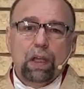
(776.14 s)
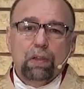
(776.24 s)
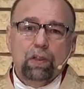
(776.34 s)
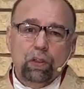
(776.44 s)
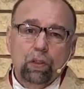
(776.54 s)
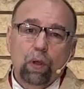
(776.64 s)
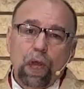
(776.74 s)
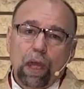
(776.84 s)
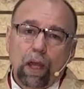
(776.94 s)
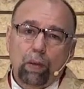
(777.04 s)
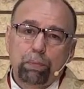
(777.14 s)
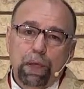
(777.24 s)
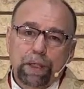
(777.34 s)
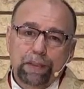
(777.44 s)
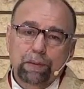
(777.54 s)
to help
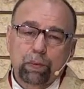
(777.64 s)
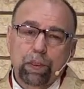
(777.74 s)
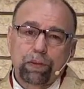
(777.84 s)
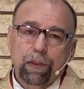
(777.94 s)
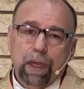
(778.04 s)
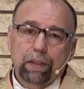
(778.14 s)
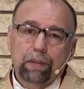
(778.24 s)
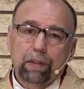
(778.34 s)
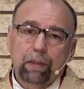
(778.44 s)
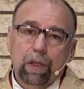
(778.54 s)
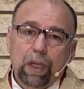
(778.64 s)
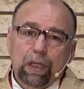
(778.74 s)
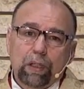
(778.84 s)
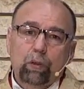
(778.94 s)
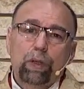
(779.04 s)
us with that, to
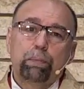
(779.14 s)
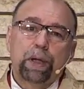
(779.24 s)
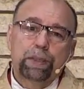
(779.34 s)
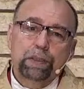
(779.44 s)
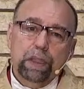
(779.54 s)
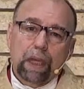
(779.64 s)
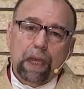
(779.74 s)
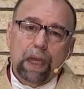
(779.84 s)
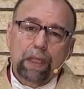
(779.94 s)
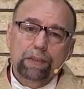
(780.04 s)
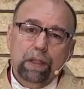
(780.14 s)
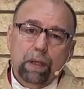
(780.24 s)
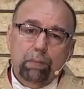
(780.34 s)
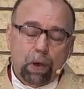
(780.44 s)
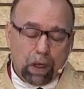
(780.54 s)
equip us as a
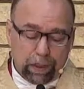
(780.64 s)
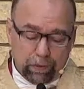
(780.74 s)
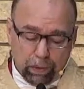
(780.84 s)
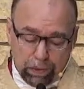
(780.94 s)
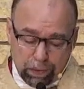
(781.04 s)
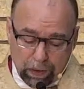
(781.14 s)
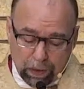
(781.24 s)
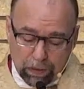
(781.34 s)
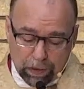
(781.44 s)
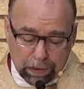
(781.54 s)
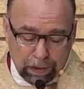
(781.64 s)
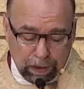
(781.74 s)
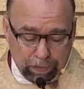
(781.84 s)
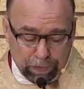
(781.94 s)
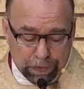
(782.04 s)
body with the
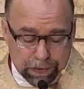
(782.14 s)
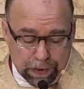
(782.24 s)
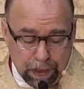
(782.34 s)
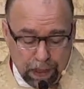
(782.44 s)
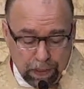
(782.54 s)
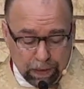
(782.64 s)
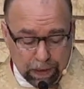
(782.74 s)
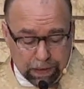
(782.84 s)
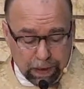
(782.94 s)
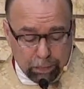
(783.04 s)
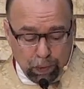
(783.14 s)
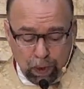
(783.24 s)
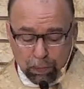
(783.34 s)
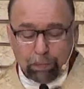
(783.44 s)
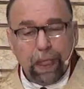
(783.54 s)
gifts that St.
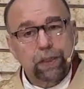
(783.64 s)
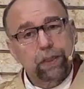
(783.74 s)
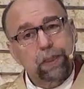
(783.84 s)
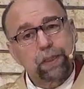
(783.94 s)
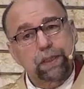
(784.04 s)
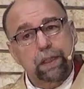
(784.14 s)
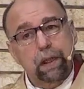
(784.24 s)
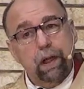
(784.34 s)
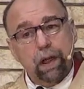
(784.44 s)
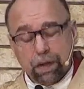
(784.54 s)
Paul mentions in our